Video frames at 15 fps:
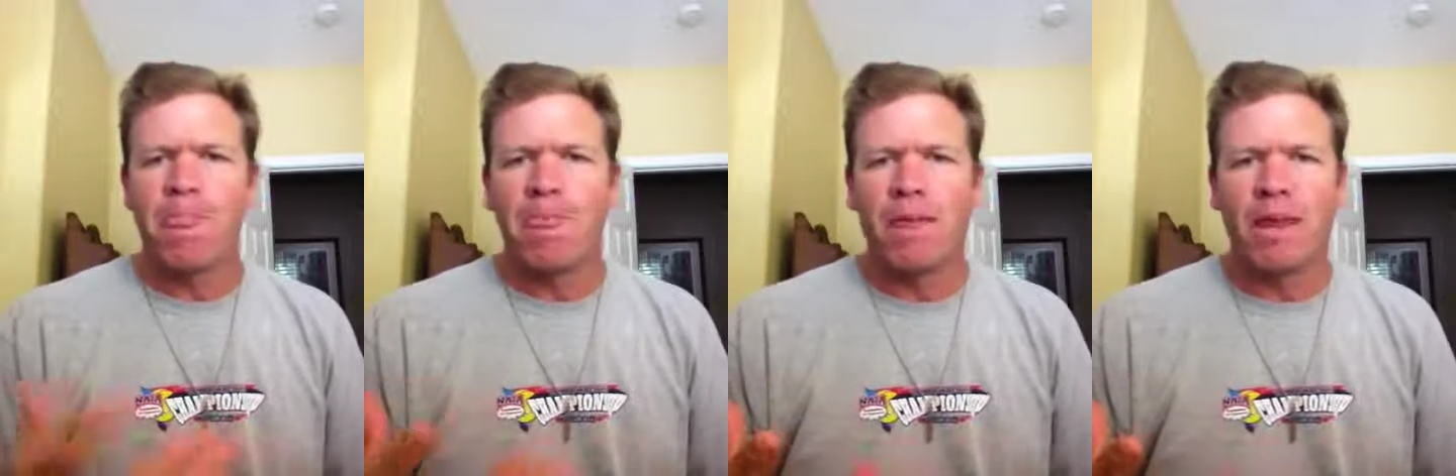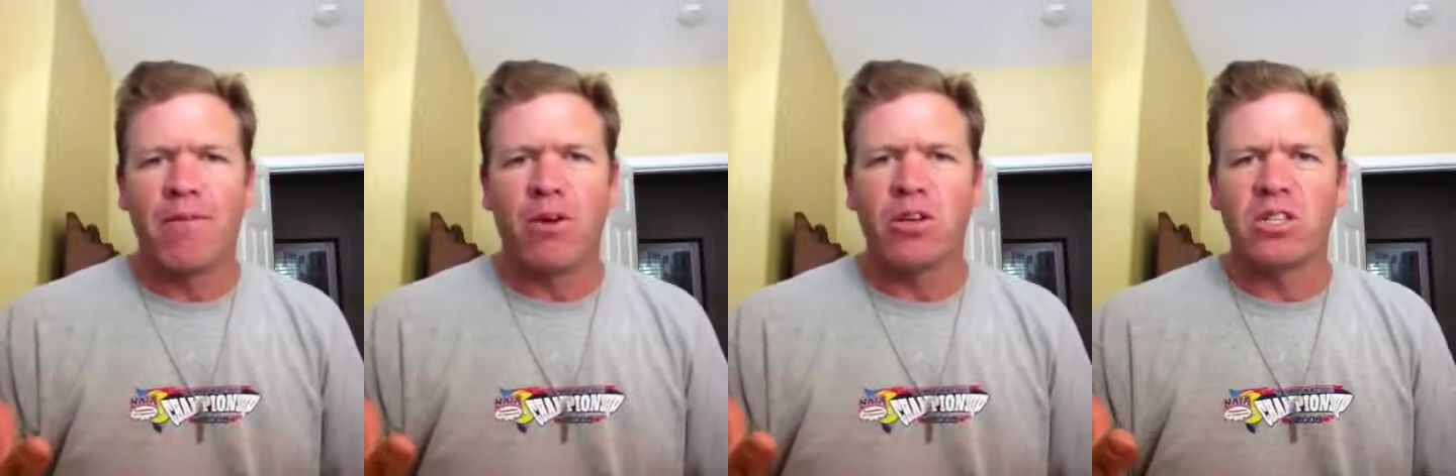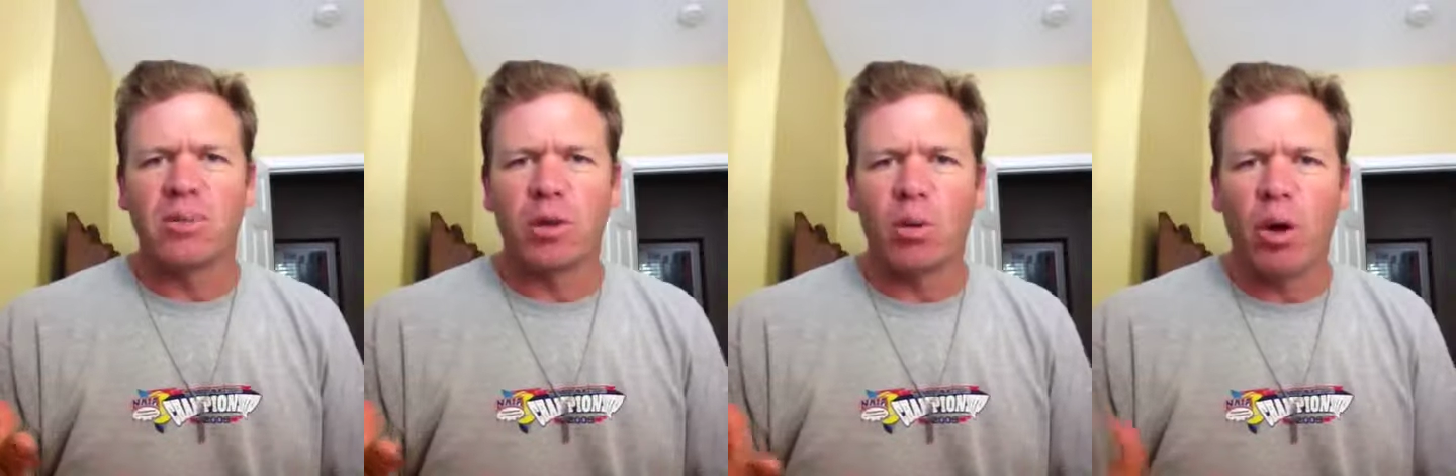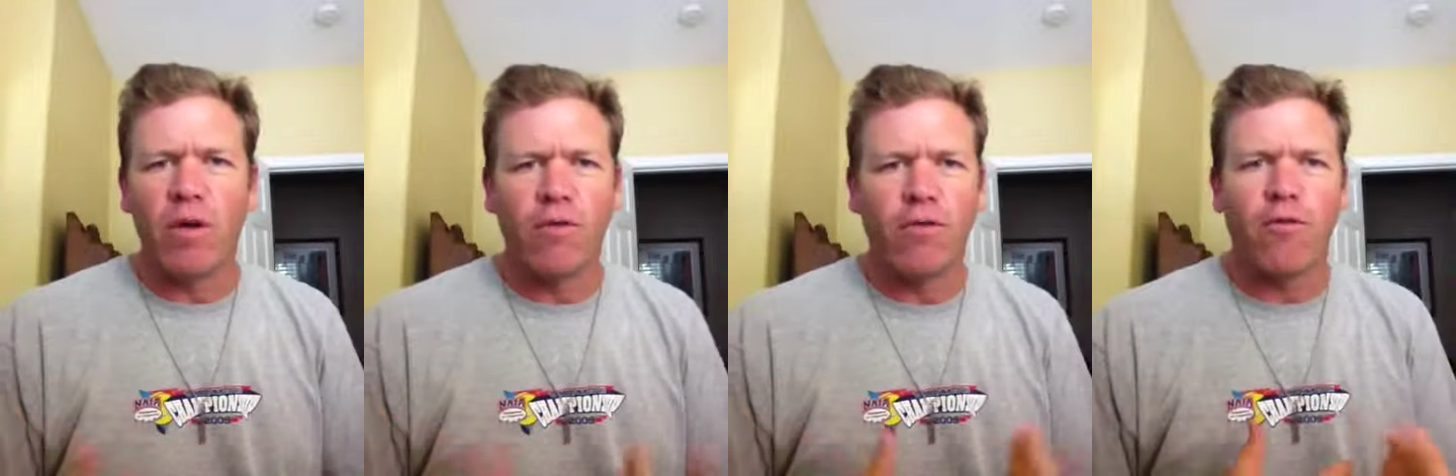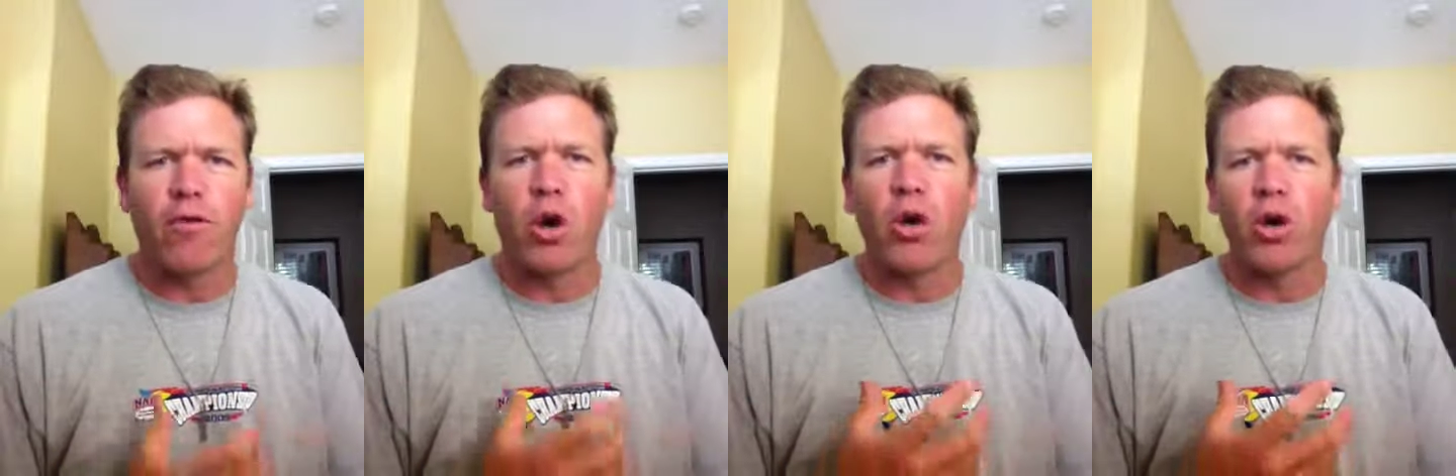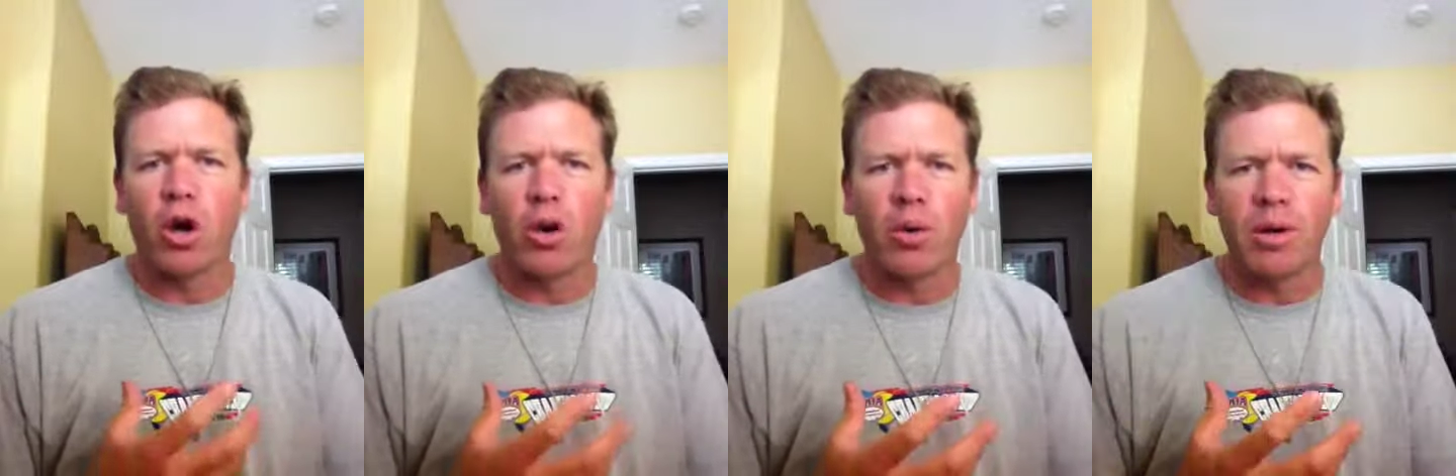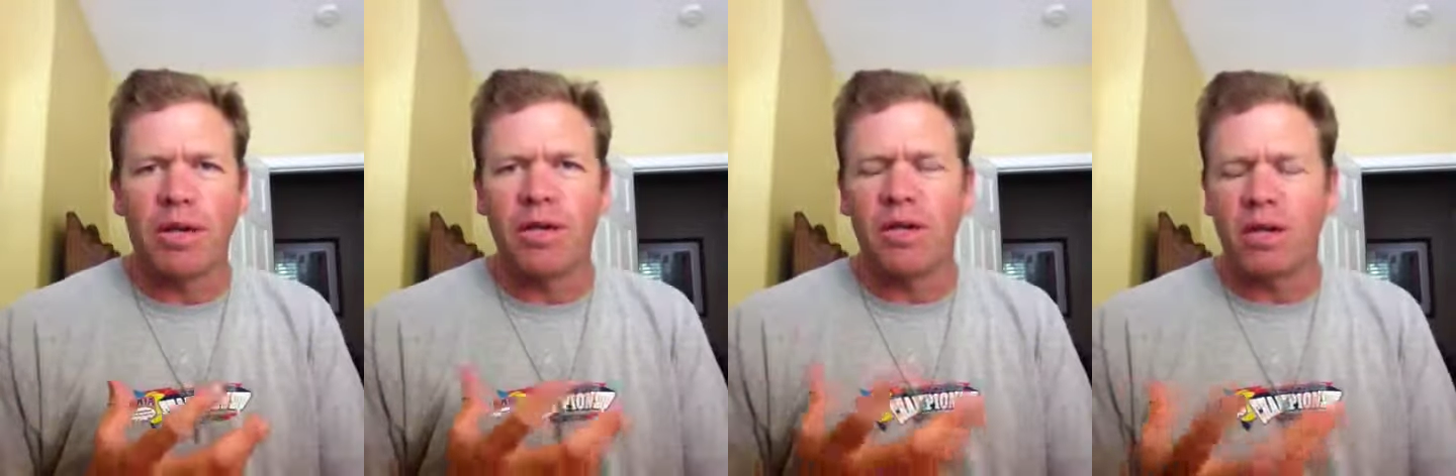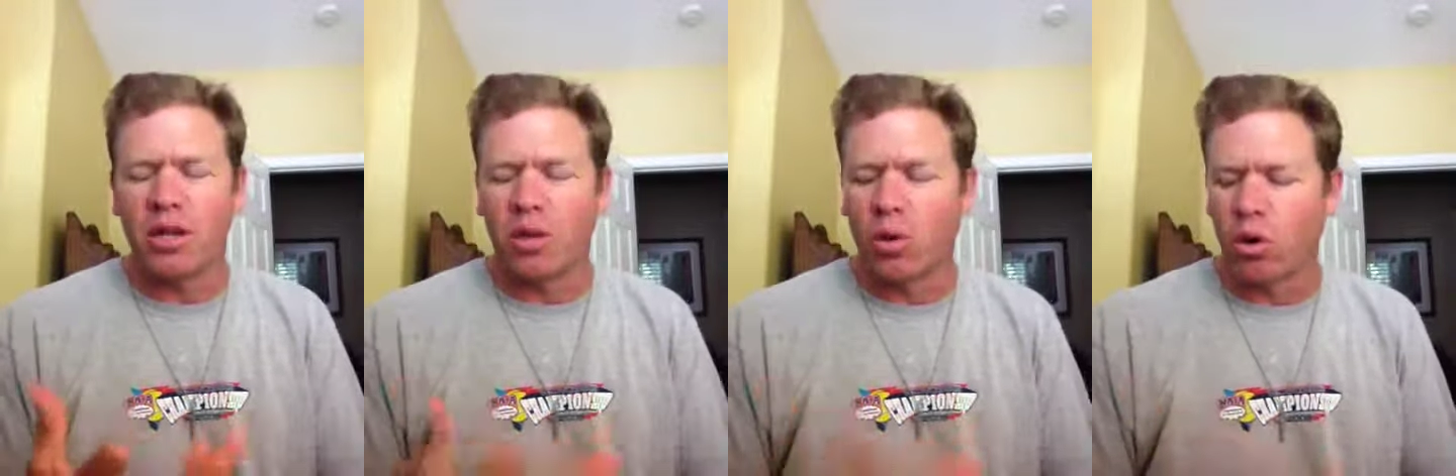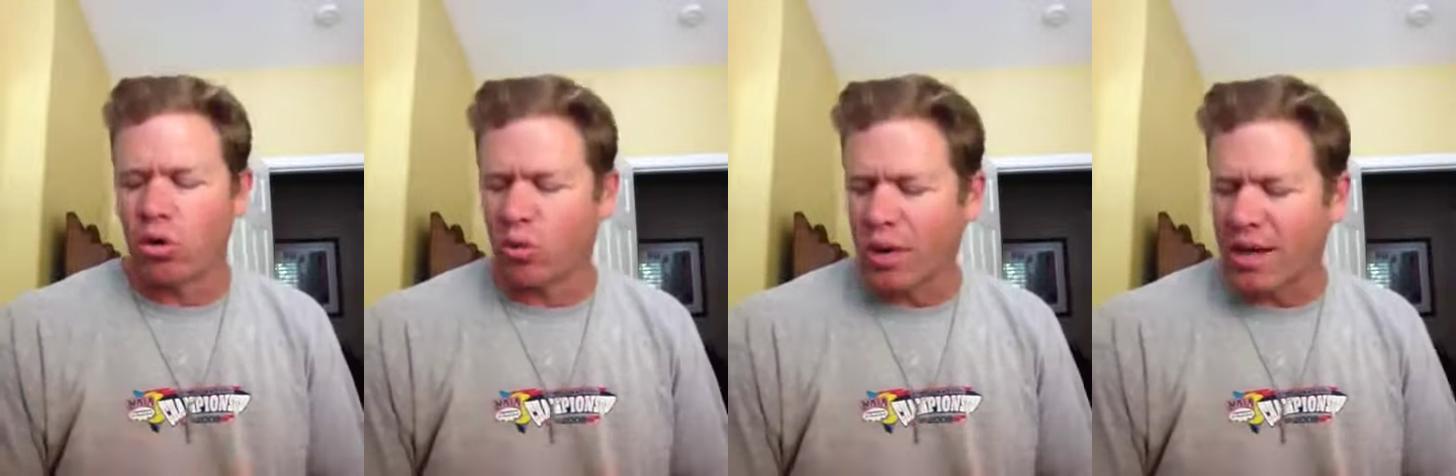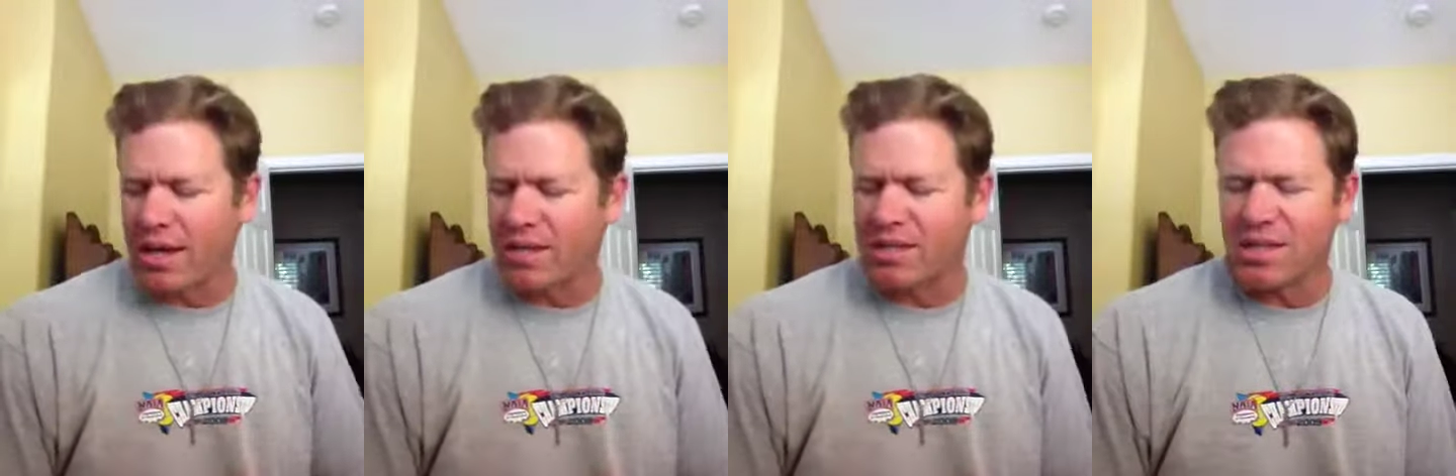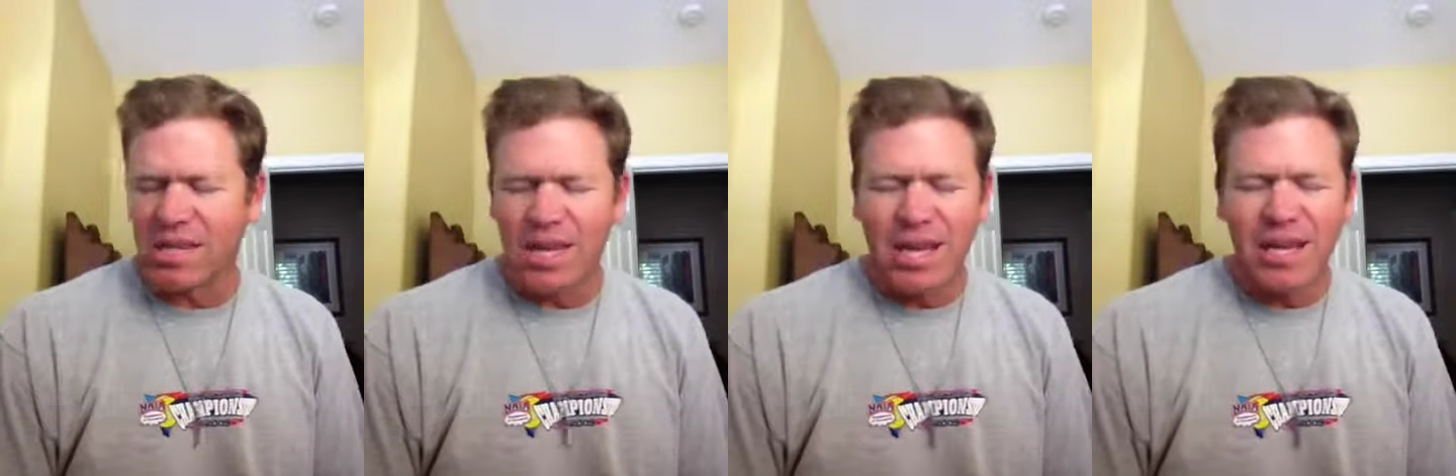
In a very similar way, Frodo in Lord of the Rings